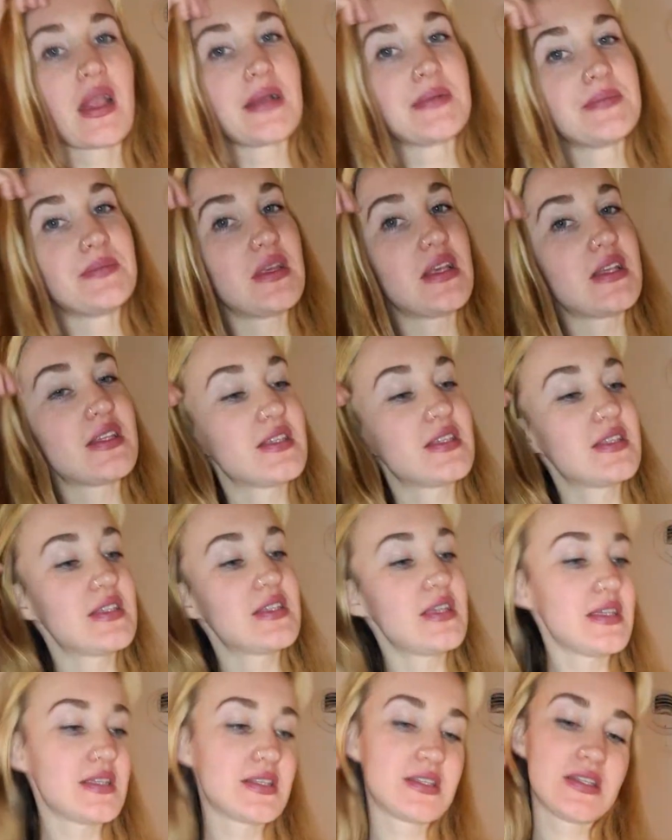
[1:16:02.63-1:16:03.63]
It's
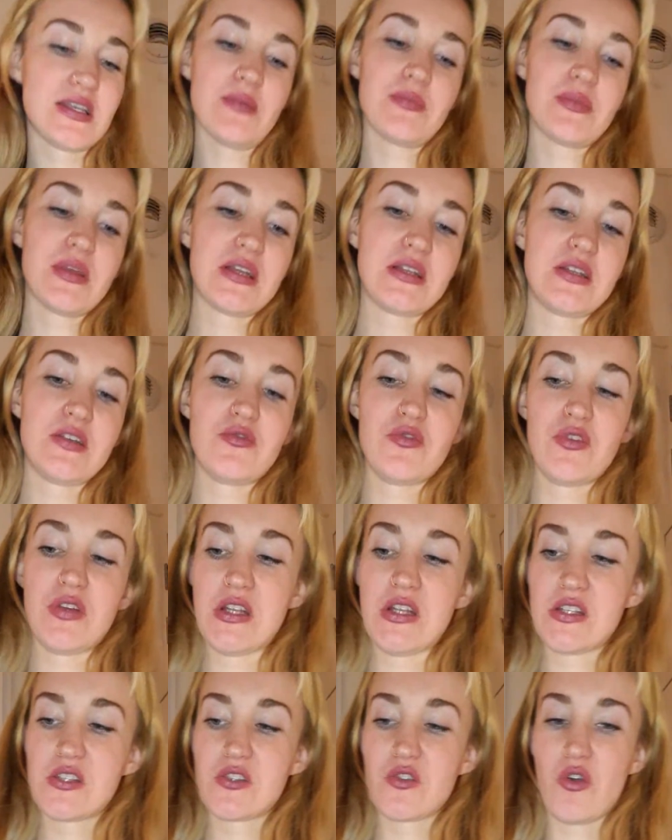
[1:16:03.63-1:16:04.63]
something different.
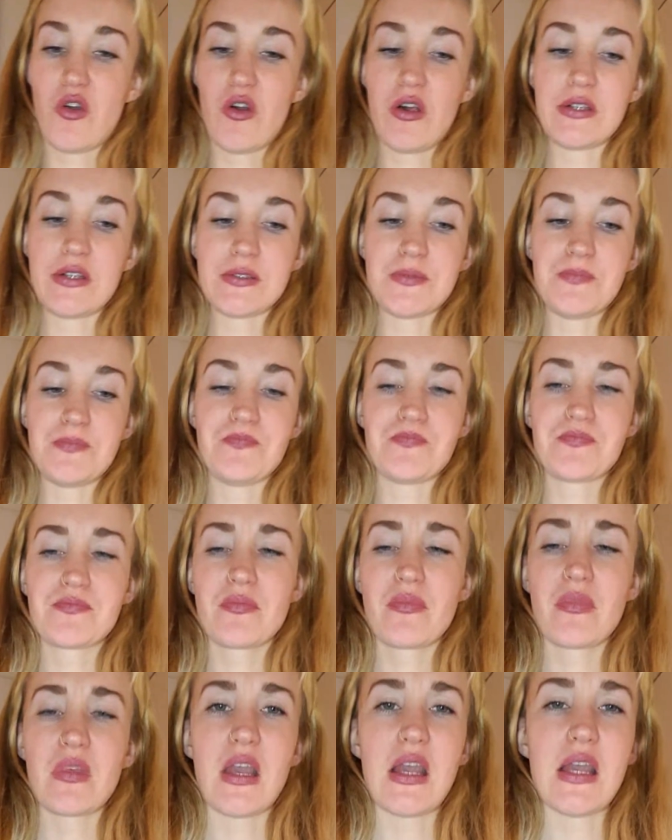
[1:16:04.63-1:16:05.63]
It's called,
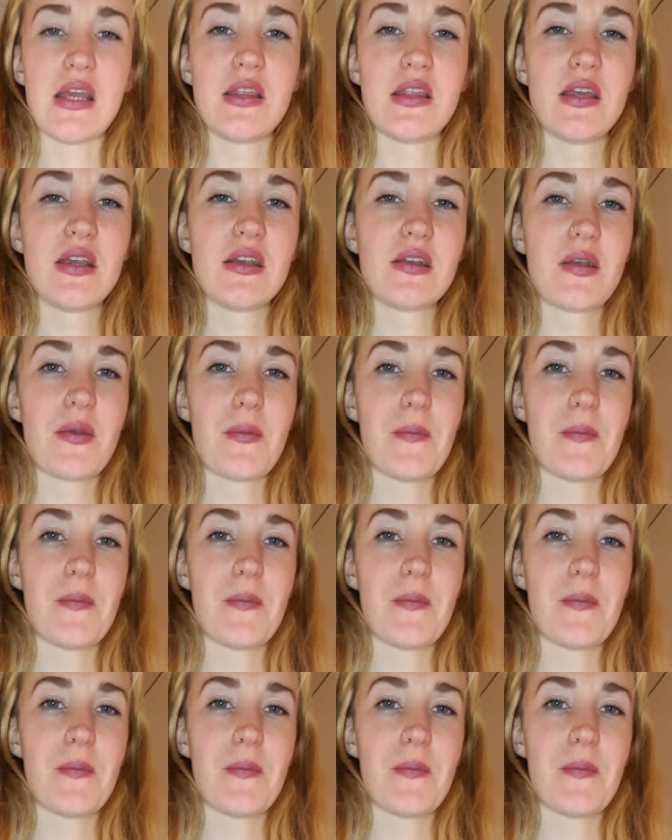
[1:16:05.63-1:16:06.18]
I think,